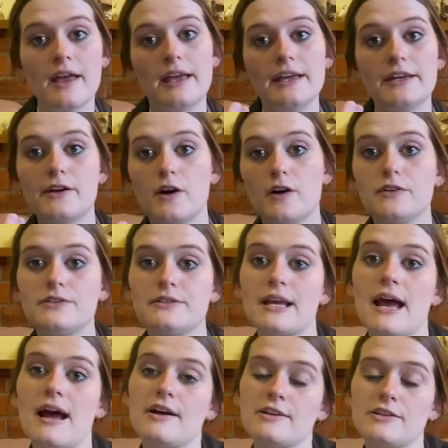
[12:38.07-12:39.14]
It goes
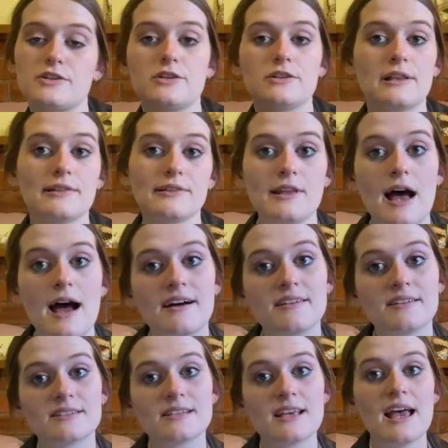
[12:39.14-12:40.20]
down to the
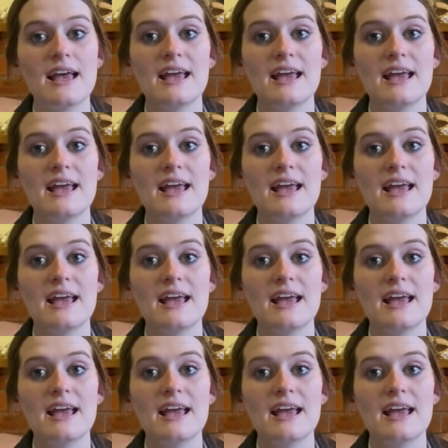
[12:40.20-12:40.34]
lungs.